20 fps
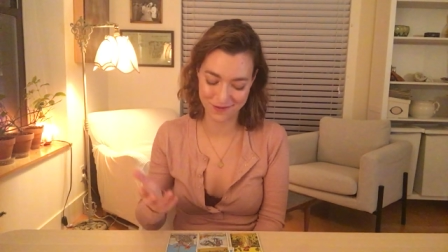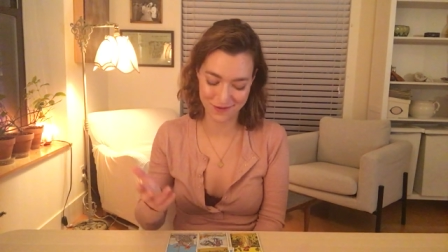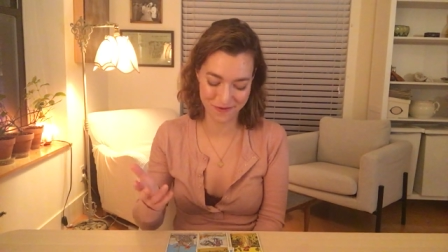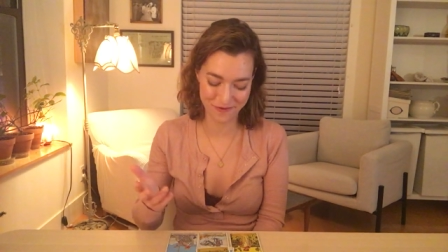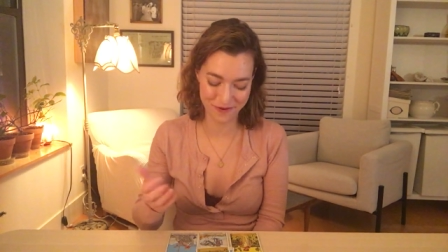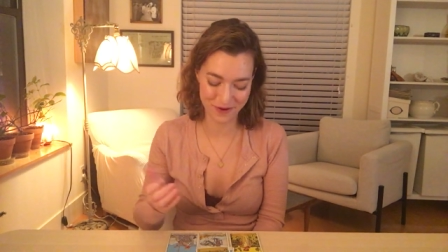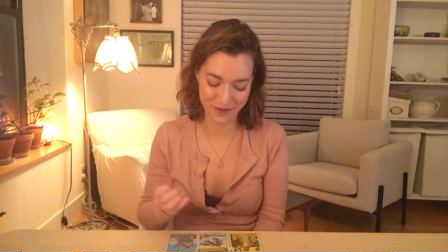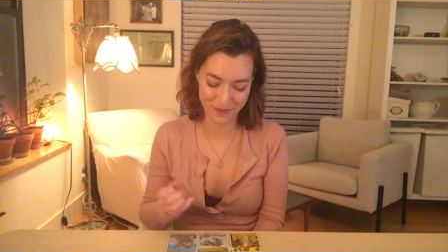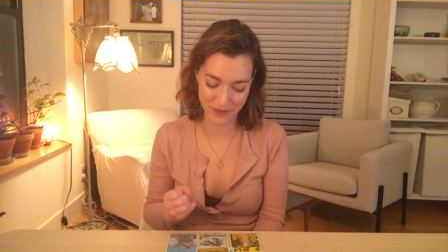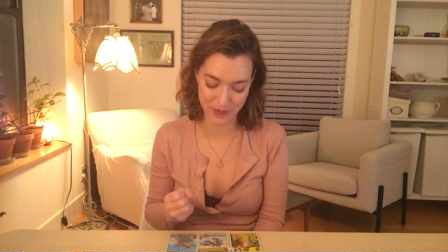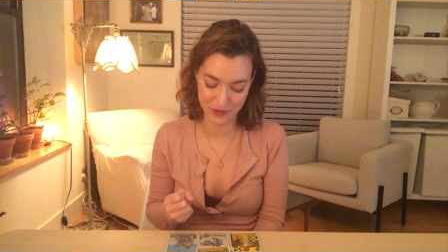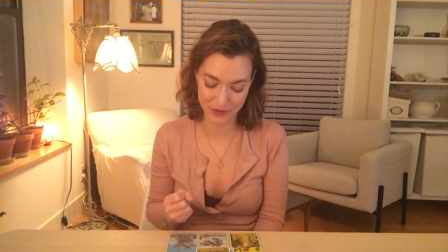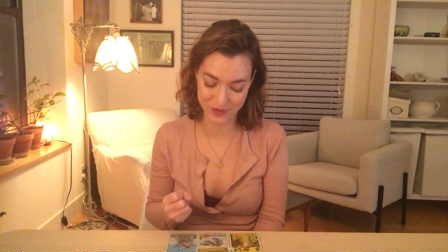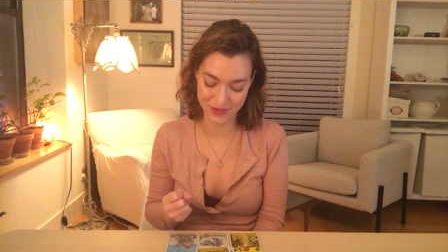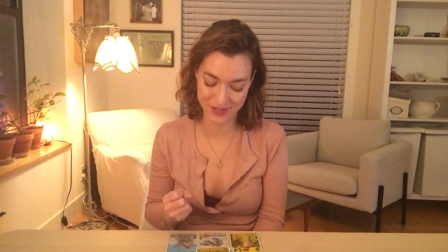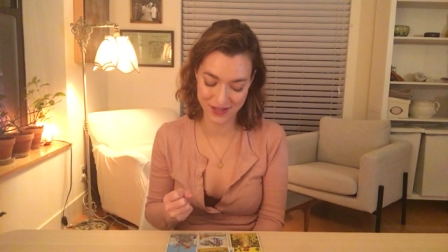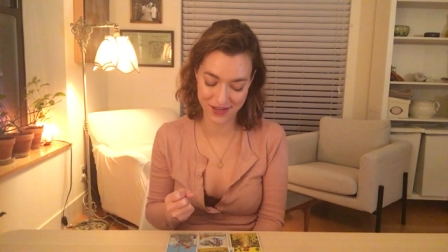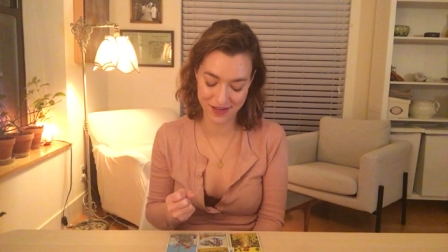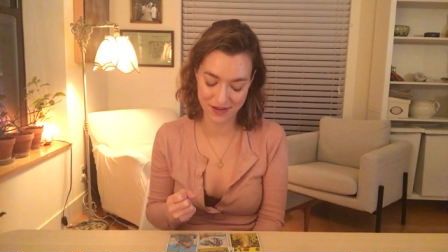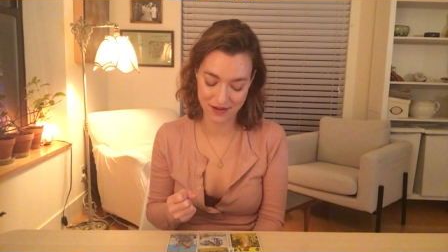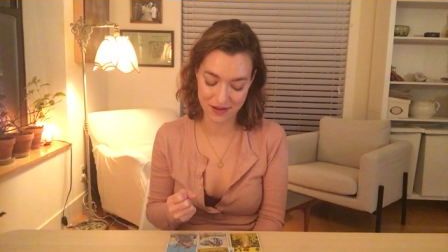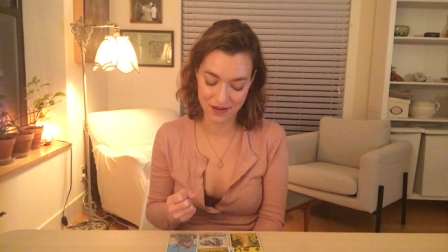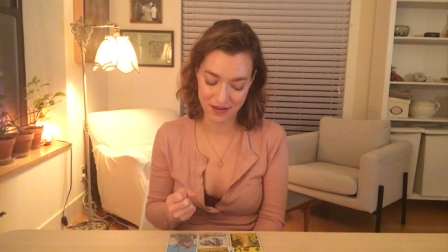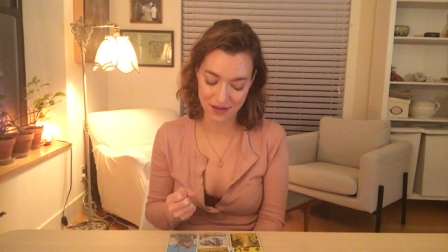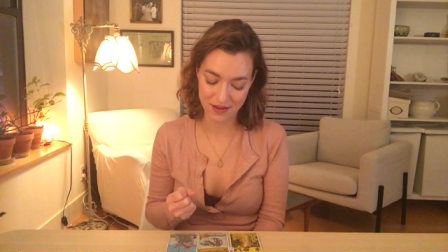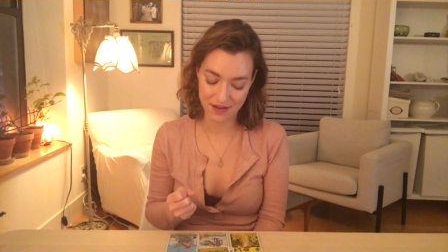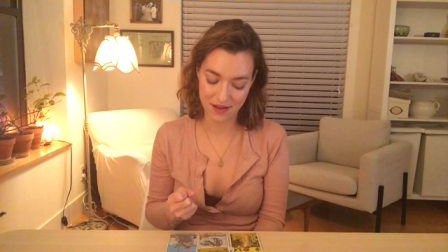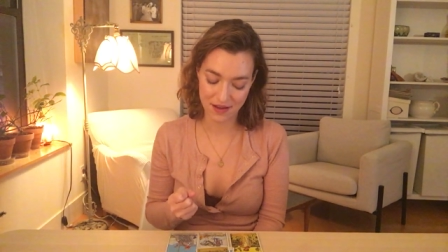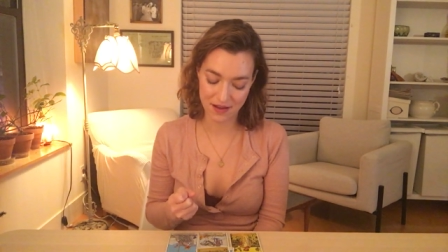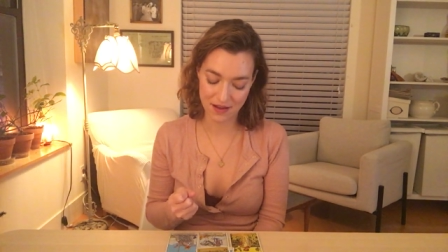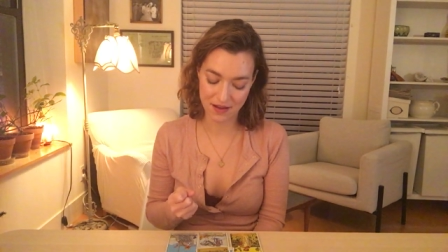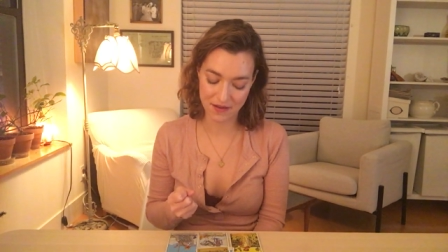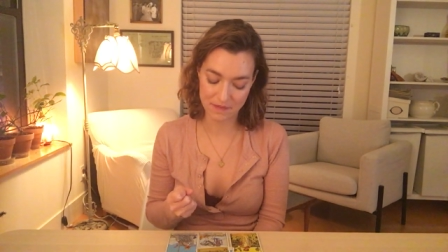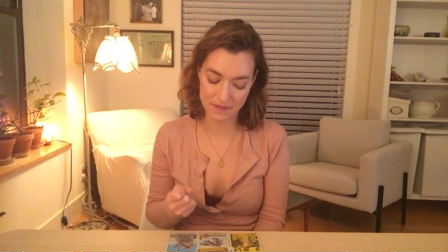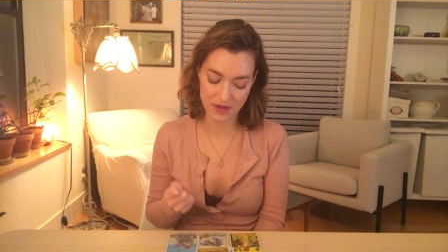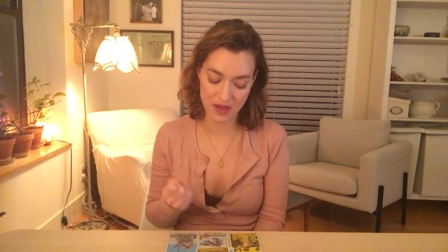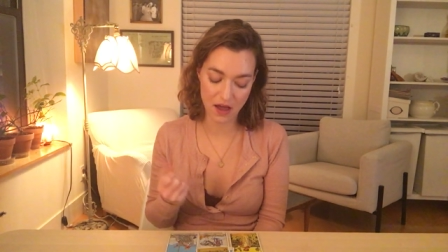you are the person Um,